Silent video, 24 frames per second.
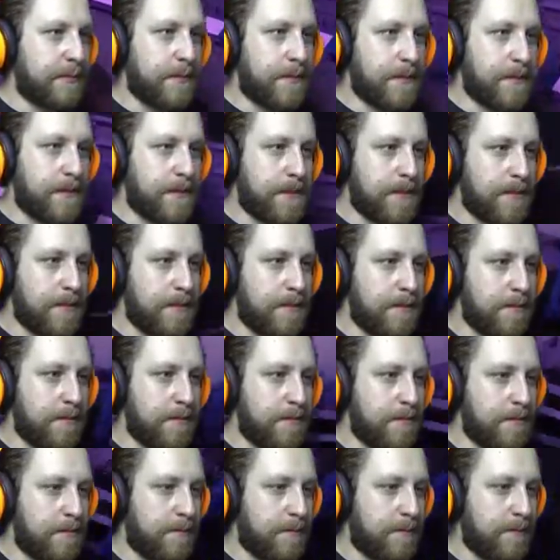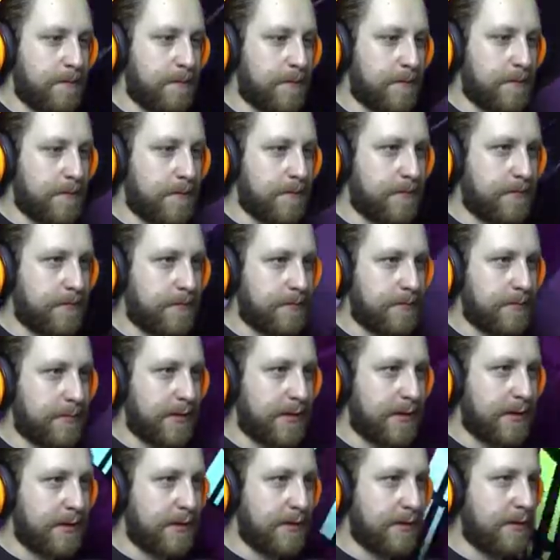
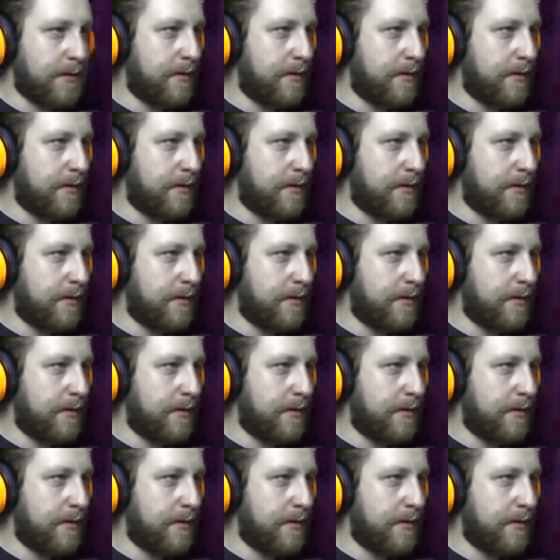(silence)